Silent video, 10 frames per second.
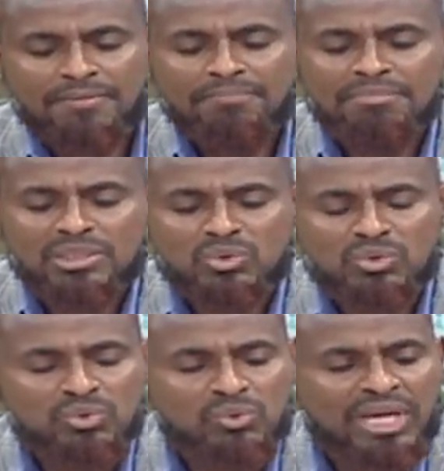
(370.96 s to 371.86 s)
But
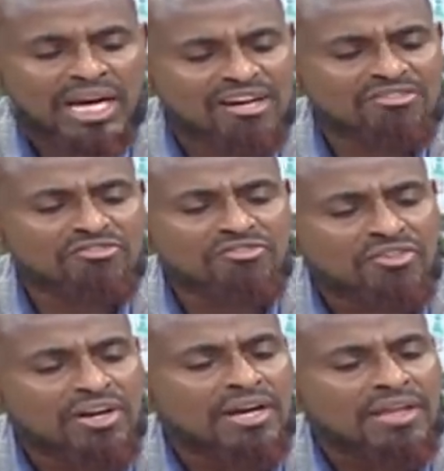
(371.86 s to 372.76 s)

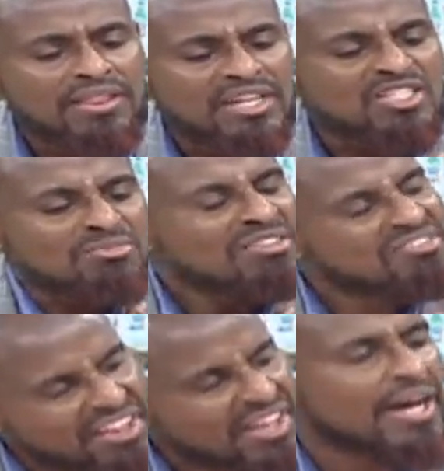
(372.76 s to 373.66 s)
there is my
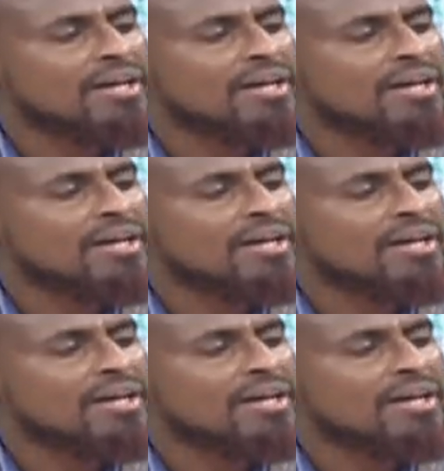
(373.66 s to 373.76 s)
father,